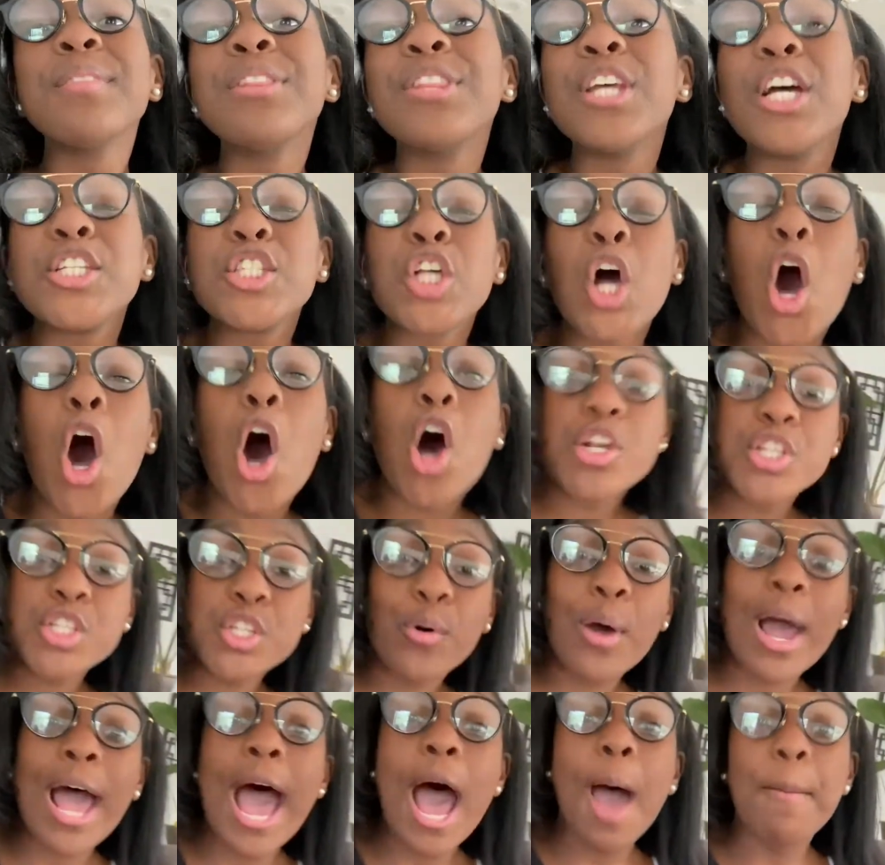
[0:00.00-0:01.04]
There's
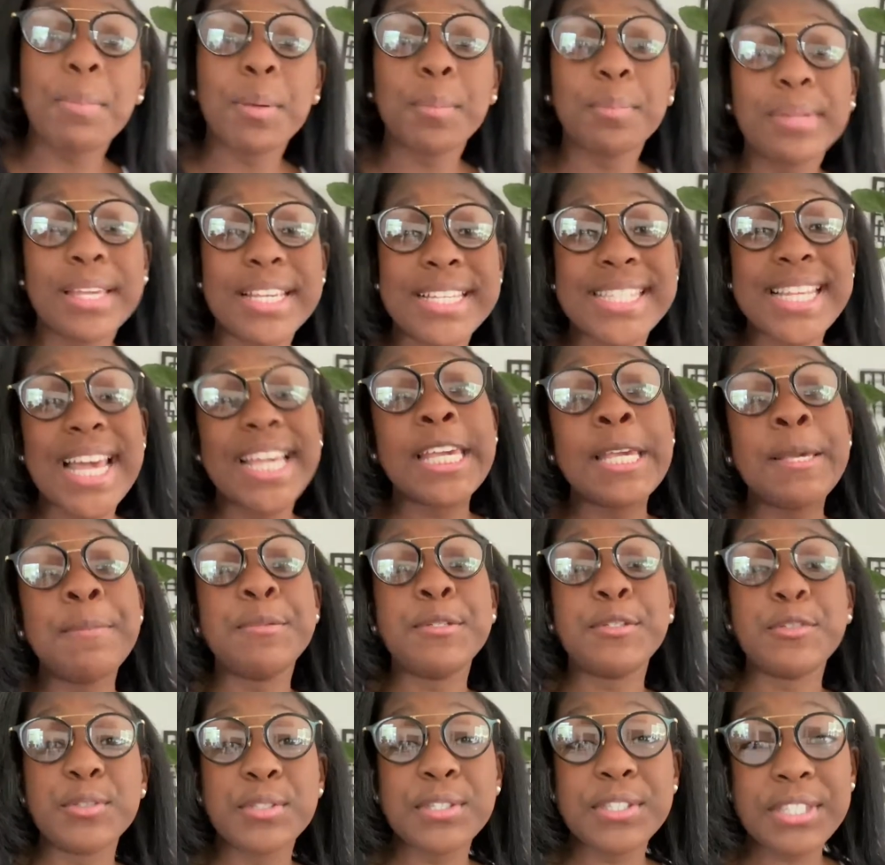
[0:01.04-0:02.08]
also a happy place that
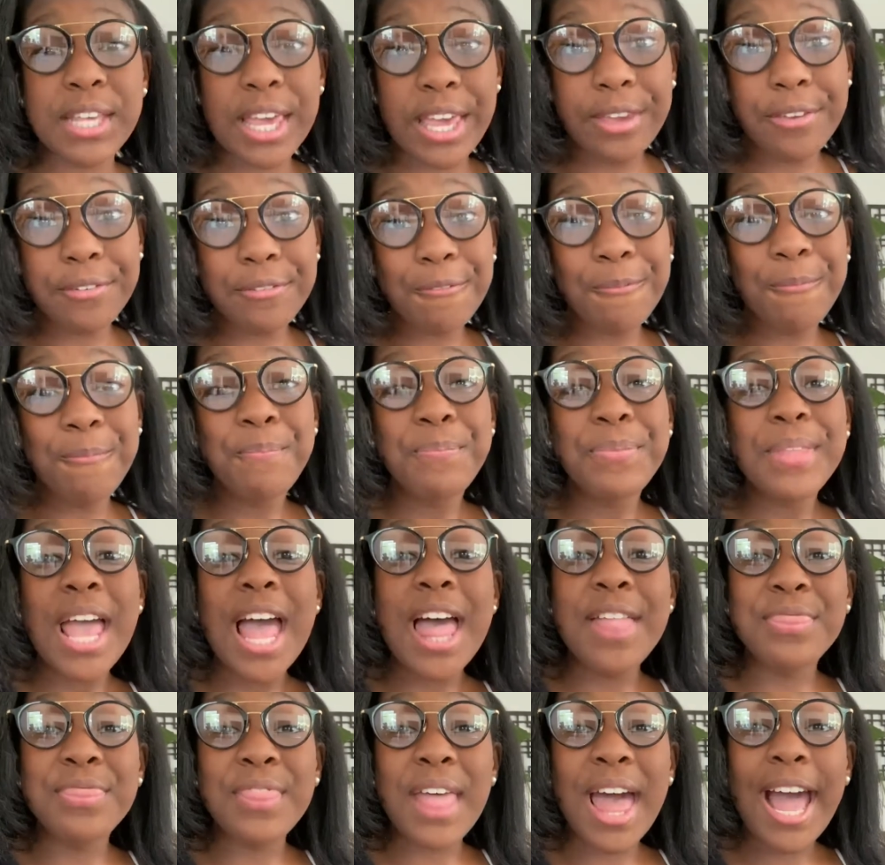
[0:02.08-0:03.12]
keeps you safe,
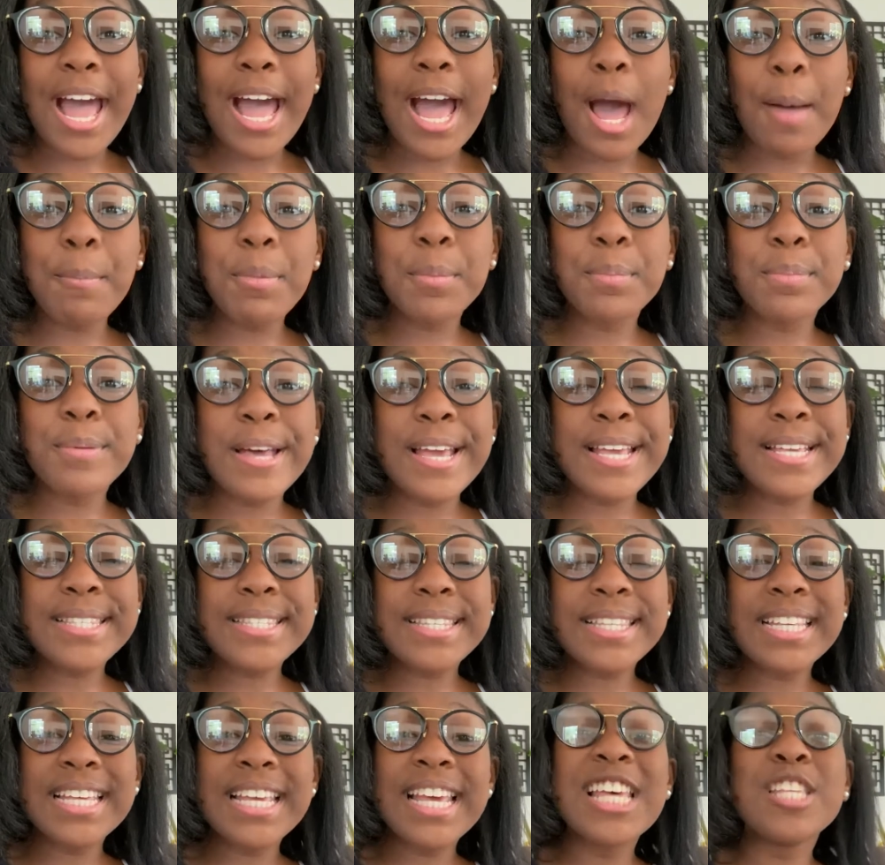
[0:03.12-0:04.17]
and that happy place
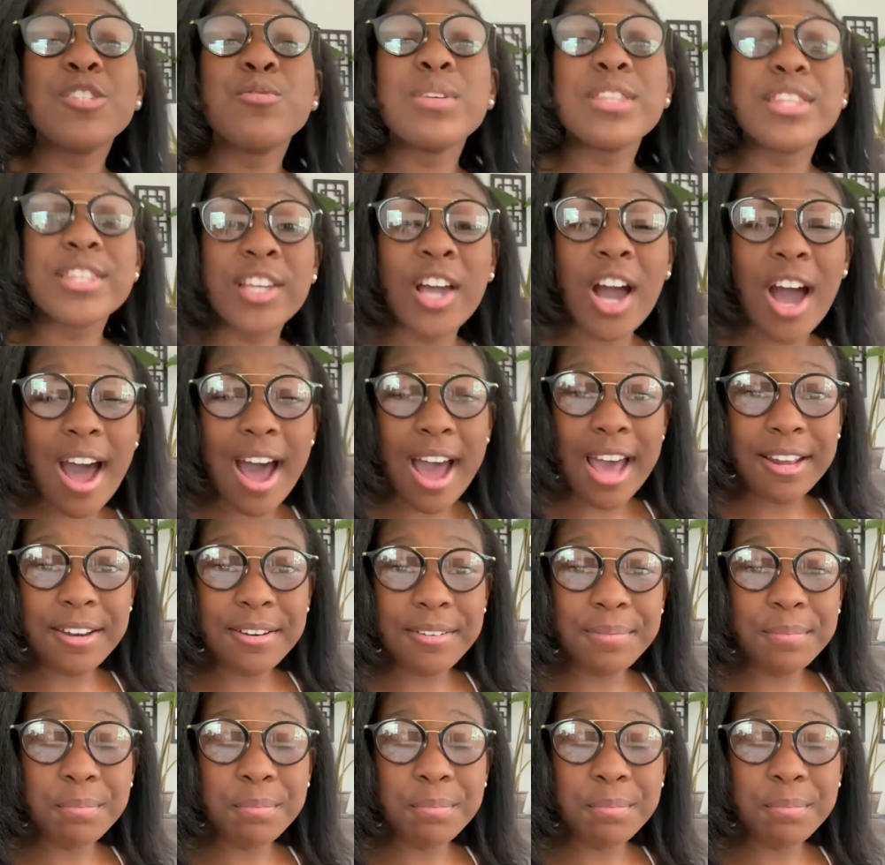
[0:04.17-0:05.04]
is with God.